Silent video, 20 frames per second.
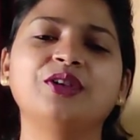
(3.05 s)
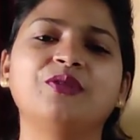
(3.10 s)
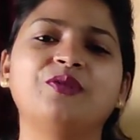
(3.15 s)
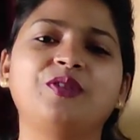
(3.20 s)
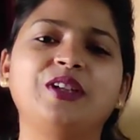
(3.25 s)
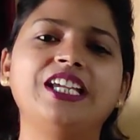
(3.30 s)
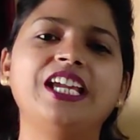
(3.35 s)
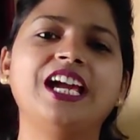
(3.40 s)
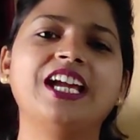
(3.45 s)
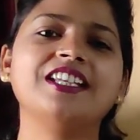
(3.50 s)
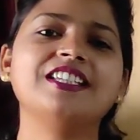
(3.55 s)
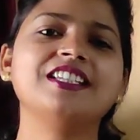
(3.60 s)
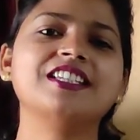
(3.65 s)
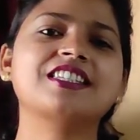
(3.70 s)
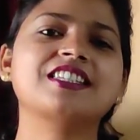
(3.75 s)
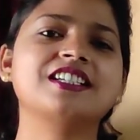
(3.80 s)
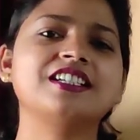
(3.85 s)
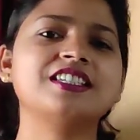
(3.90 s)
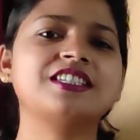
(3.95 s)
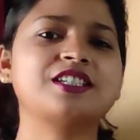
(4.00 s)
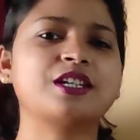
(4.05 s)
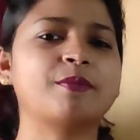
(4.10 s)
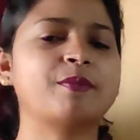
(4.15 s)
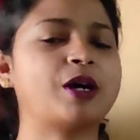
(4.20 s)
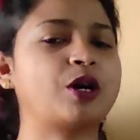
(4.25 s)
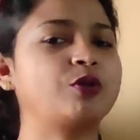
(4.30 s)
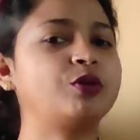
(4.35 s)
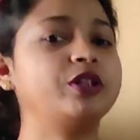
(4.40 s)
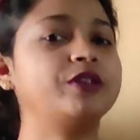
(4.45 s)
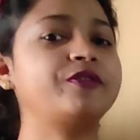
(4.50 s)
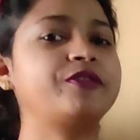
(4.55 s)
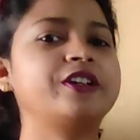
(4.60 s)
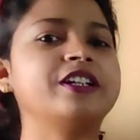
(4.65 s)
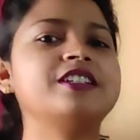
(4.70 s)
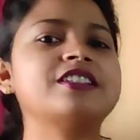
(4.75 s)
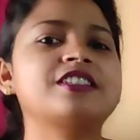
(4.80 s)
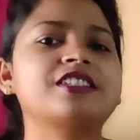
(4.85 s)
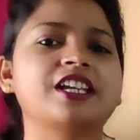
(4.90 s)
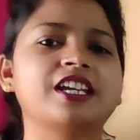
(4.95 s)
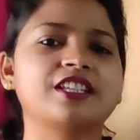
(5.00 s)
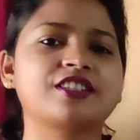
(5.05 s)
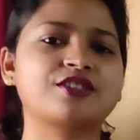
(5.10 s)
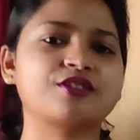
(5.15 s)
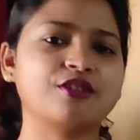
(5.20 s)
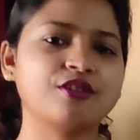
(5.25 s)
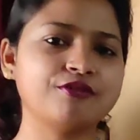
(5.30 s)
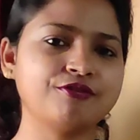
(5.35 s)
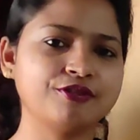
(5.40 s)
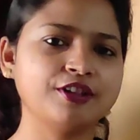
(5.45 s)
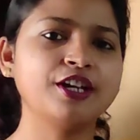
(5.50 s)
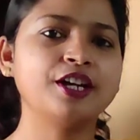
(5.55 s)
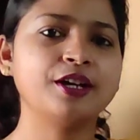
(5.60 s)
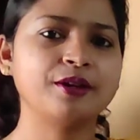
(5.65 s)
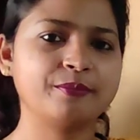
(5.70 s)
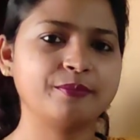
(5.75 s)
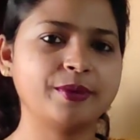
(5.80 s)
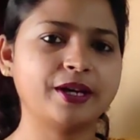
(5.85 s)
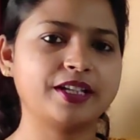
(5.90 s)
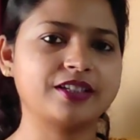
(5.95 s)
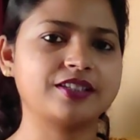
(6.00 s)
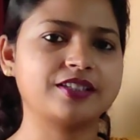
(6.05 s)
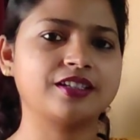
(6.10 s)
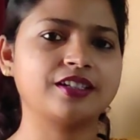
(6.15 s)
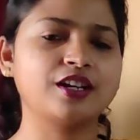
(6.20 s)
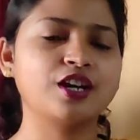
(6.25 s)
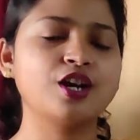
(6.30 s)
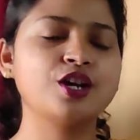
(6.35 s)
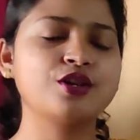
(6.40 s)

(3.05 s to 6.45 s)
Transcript: we had discussed about different states of matter.